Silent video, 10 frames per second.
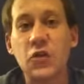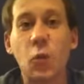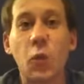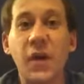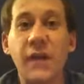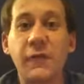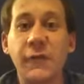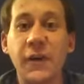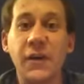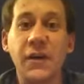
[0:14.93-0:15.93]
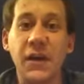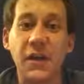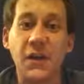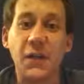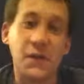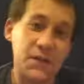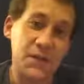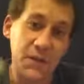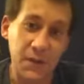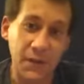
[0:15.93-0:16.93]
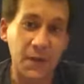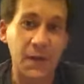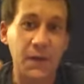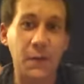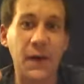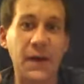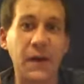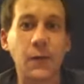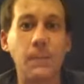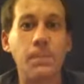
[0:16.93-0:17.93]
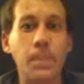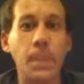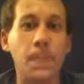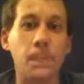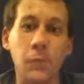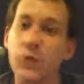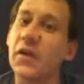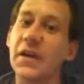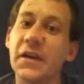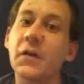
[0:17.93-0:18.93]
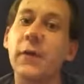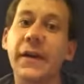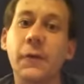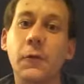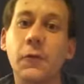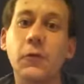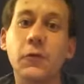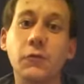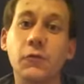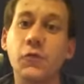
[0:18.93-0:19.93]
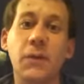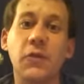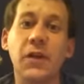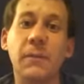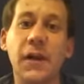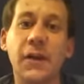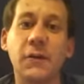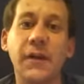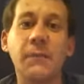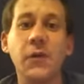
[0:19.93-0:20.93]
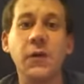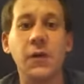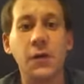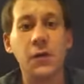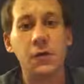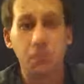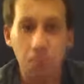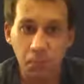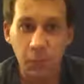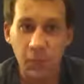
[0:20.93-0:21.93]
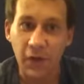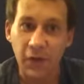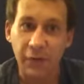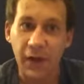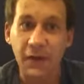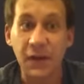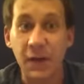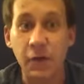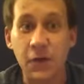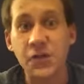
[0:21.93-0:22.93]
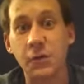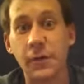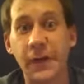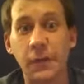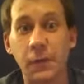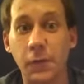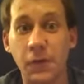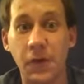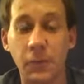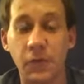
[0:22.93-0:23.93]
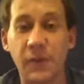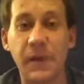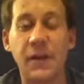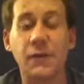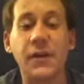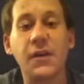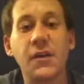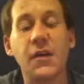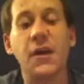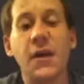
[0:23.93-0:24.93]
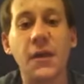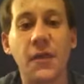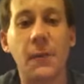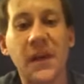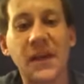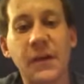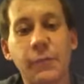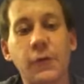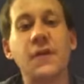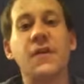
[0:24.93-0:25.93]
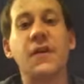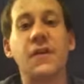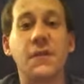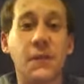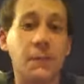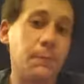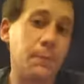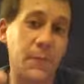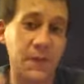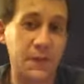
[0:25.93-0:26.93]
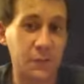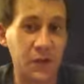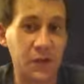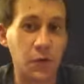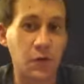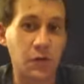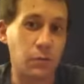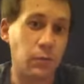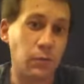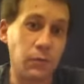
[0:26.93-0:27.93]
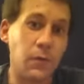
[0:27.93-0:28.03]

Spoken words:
what I've invented is this right here. Looks like your regular old AA battery. And in fact, here is your regular old AA battery. The main difference is this is rechargeable,